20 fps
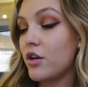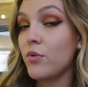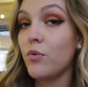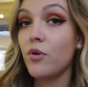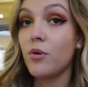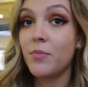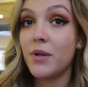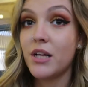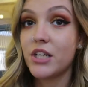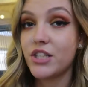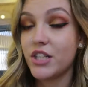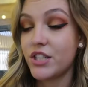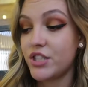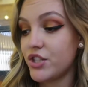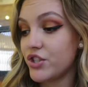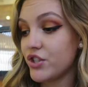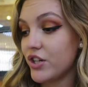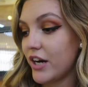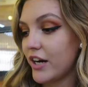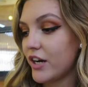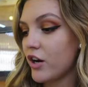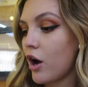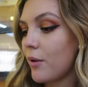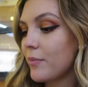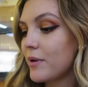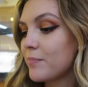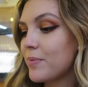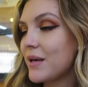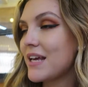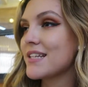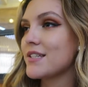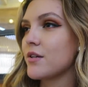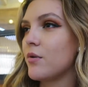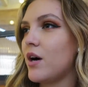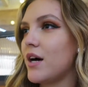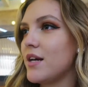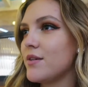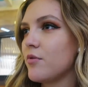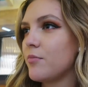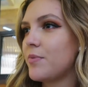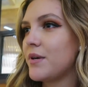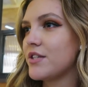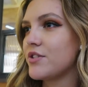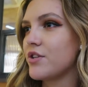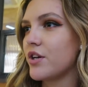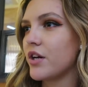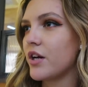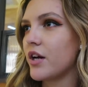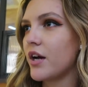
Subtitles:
Oh, you want a milkshake to drink? No, I mean pizza wise, what pizza are you